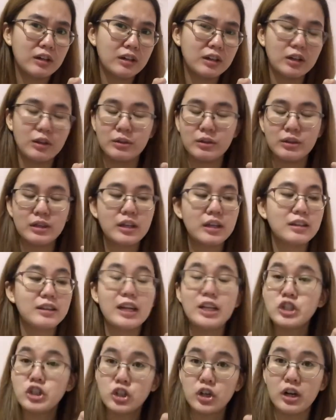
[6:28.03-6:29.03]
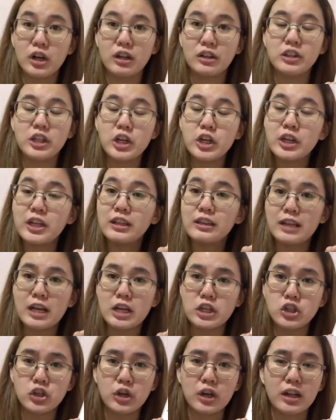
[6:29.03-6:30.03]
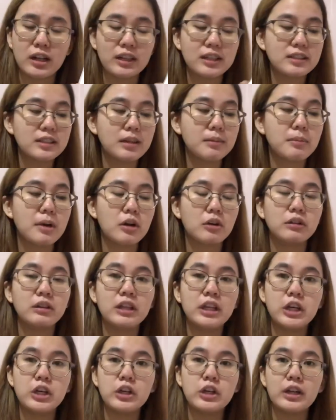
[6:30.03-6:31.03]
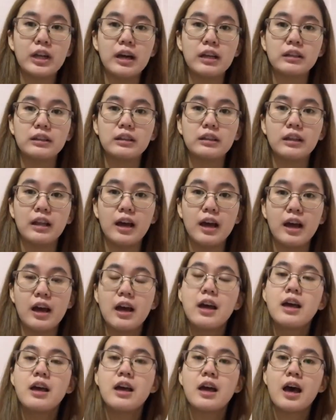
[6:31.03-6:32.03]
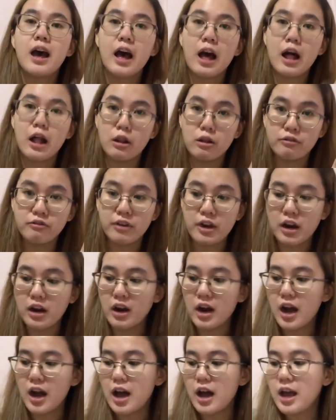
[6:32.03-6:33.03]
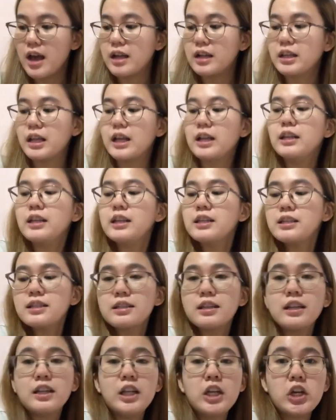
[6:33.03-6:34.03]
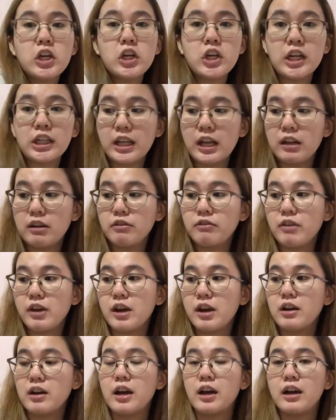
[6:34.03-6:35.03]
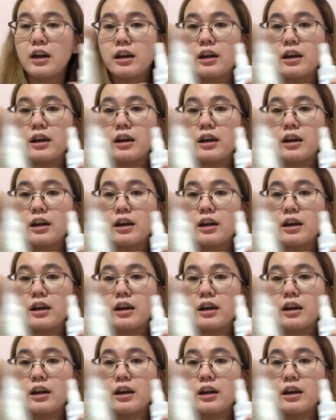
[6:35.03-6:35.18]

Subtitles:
No, natural. Dionut natural. Kasi meron Dionut na aloe vera. And then, this is a Dionut aloe vera.